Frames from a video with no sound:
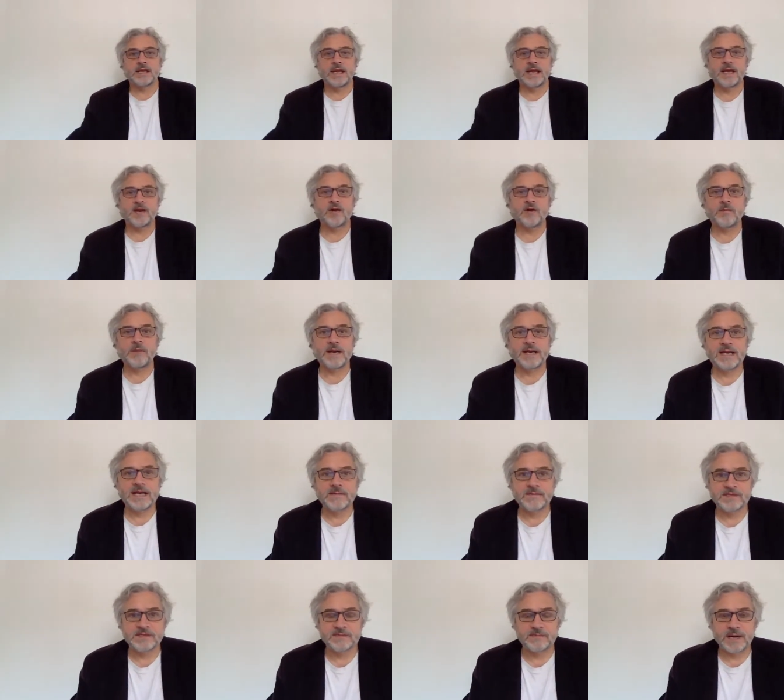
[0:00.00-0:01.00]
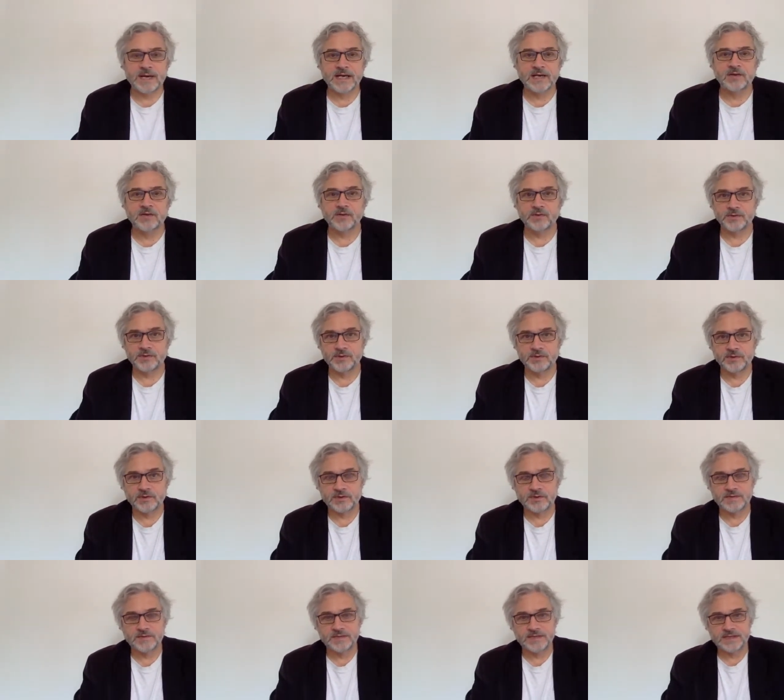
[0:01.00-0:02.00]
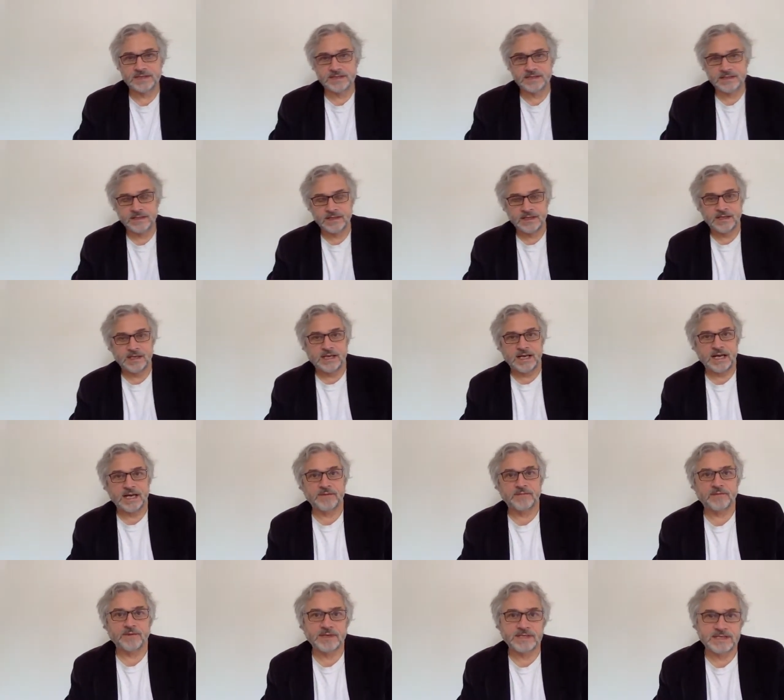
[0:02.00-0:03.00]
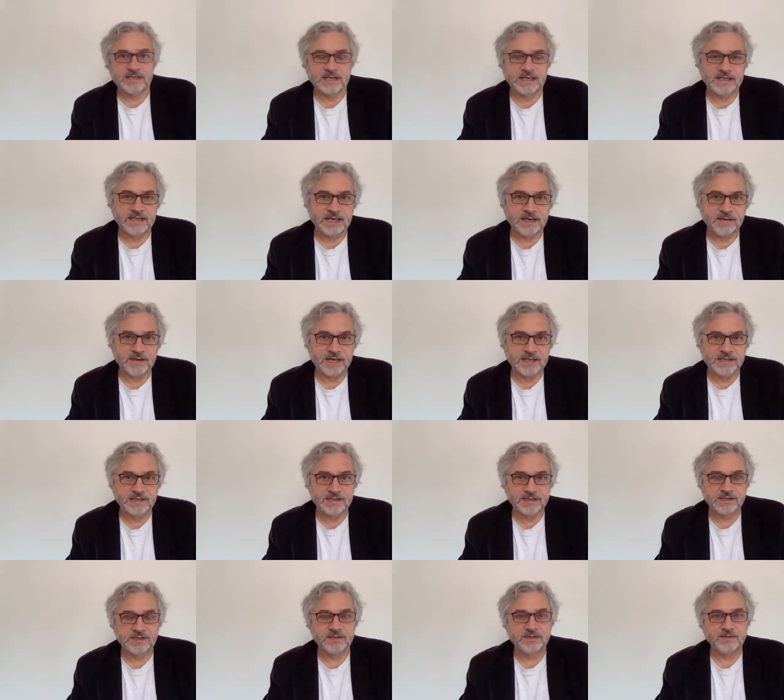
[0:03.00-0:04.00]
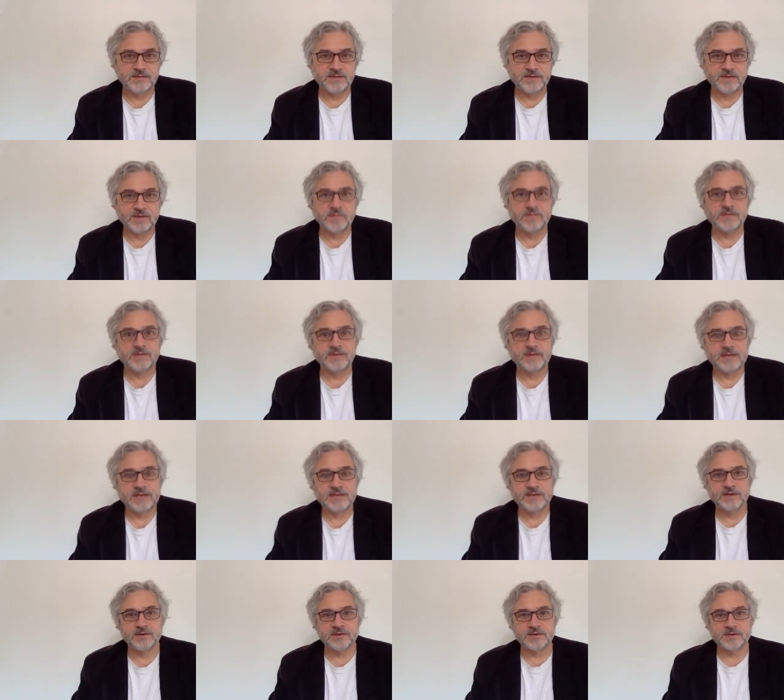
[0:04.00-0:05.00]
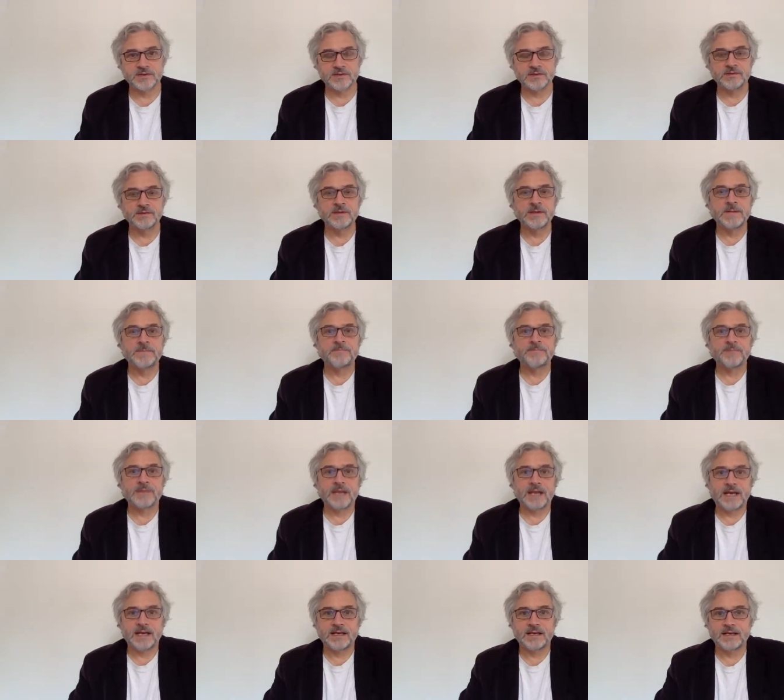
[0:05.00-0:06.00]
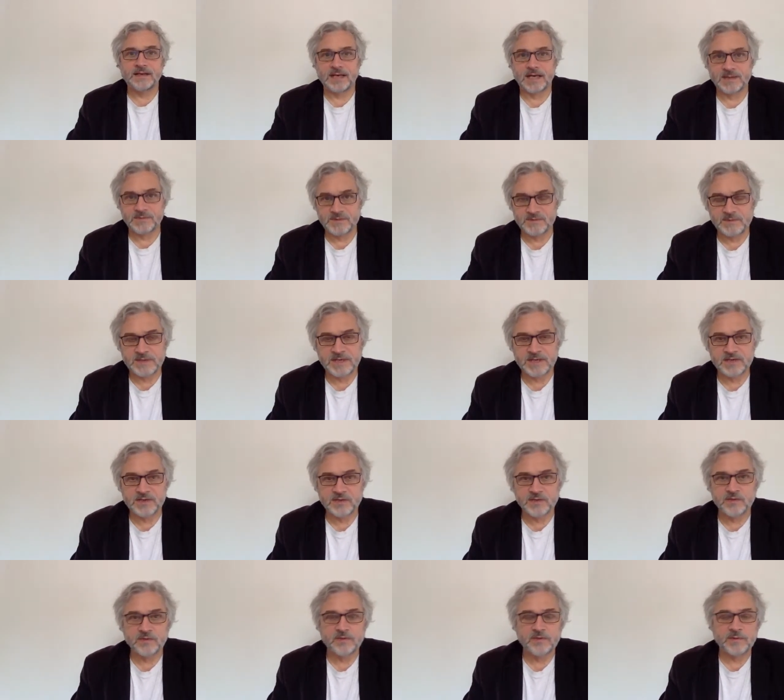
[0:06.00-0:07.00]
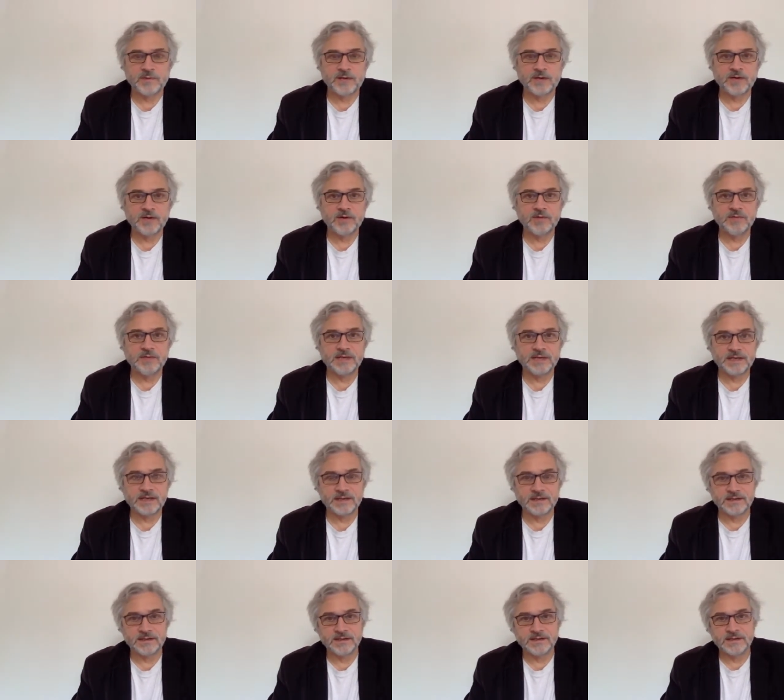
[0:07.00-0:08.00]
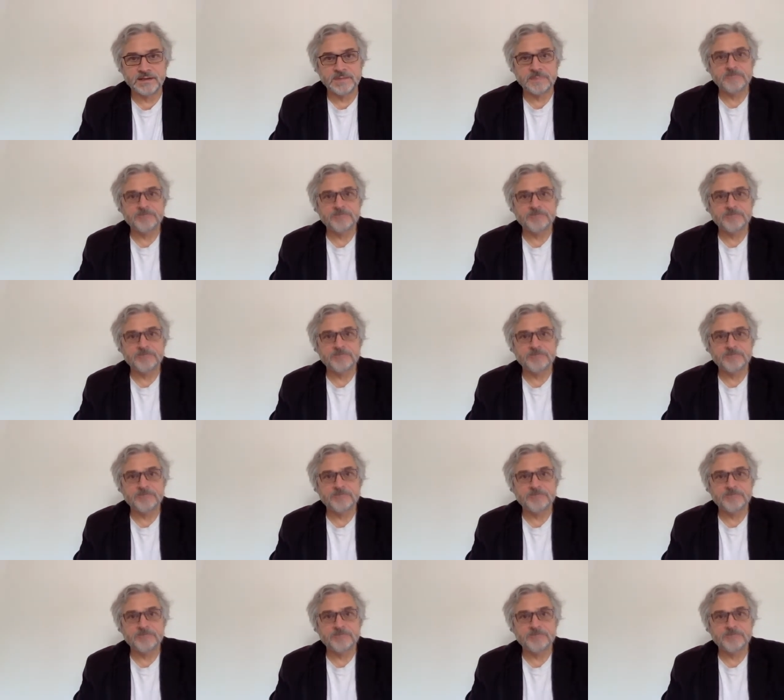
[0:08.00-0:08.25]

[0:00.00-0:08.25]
Hello, my name is Michael Dudok de Wit. I've written and directed the film The Red Turtle, and I'm speaking to you from my home in England.